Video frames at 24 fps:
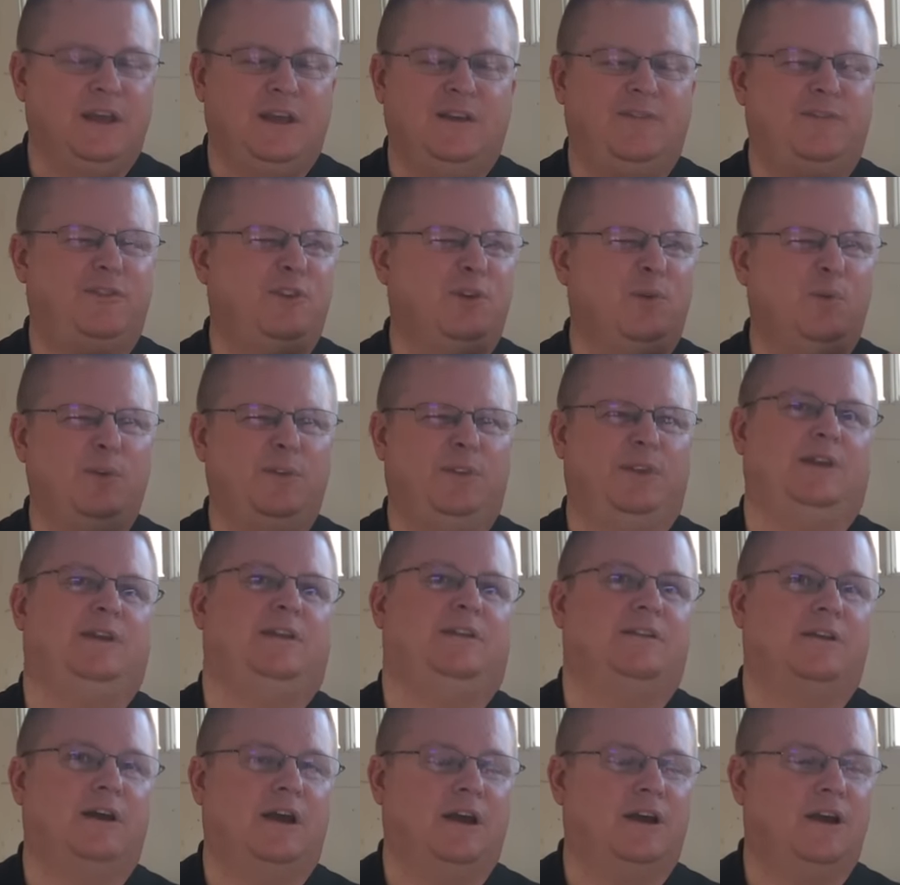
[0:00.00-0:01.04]
If you're within
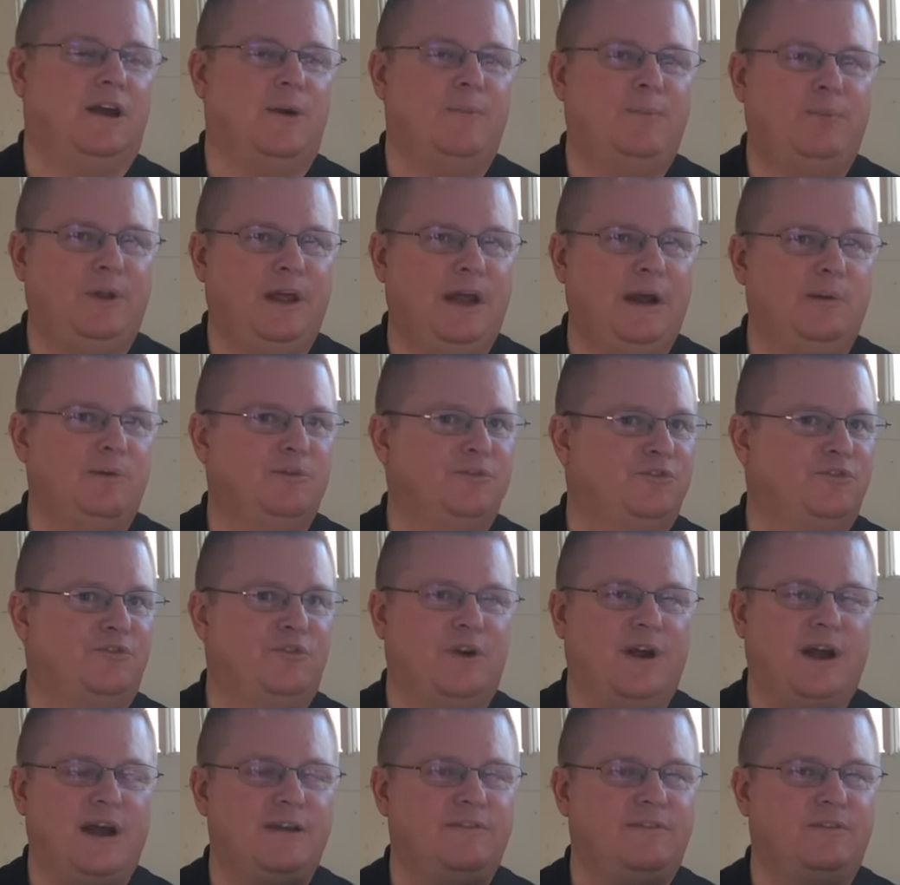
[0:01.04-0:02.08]
a couple hours
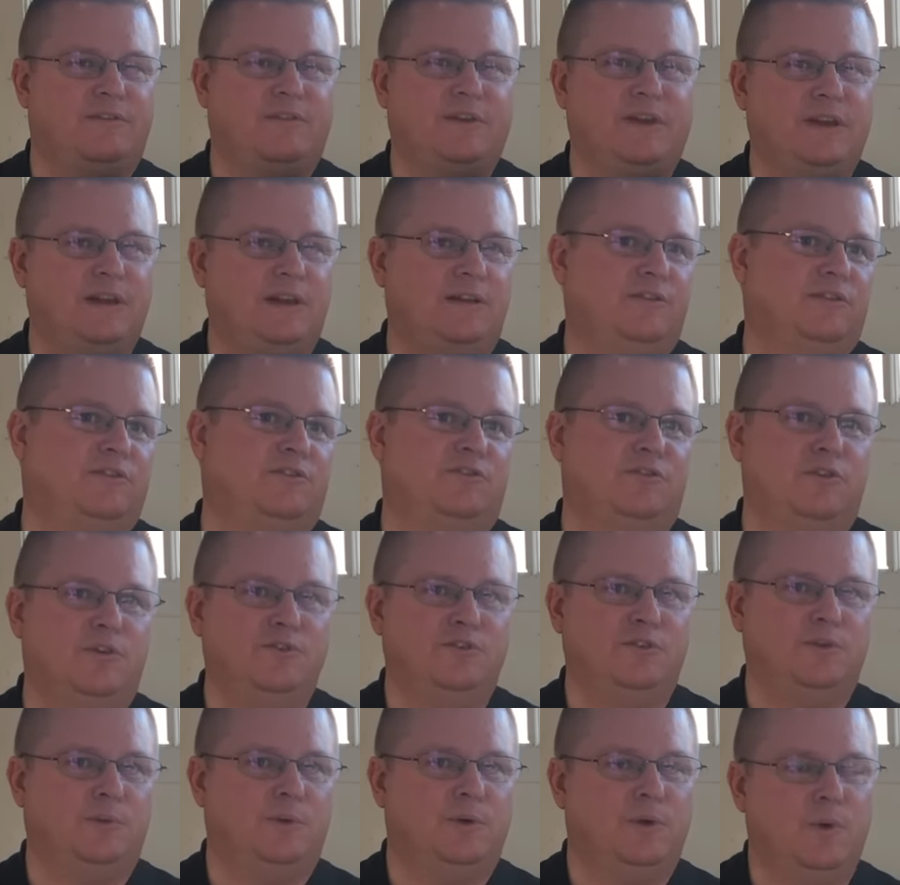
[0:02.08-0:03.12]
drive of any of the
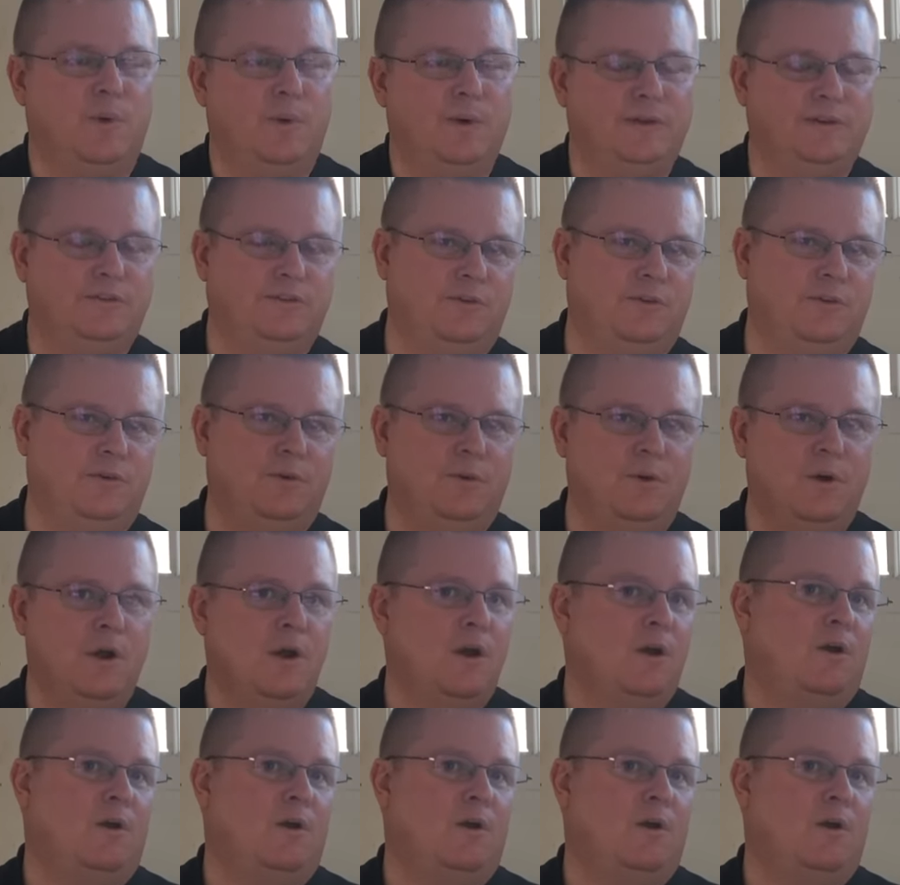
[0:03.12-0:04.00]
shows that we're going to,